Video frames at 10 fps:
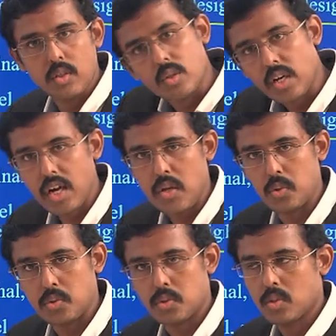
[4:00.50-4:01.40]
to
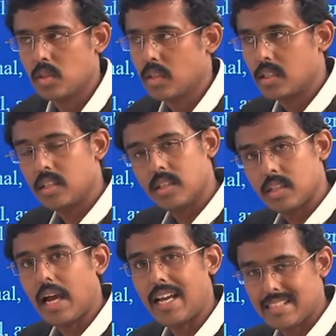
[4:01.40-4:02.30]
reduce.
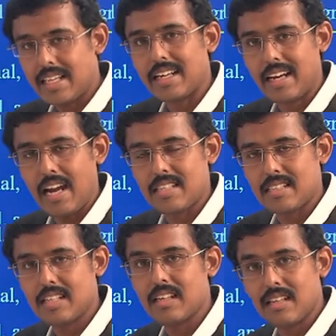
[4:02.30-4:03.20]
As like a
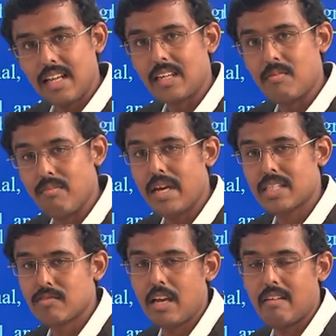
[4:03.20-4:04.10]
transistor, like a
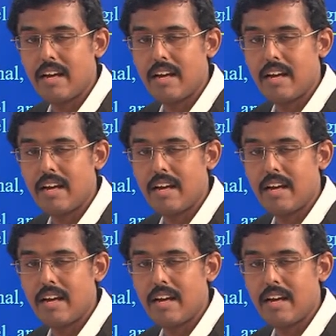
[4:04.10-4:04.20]
base we have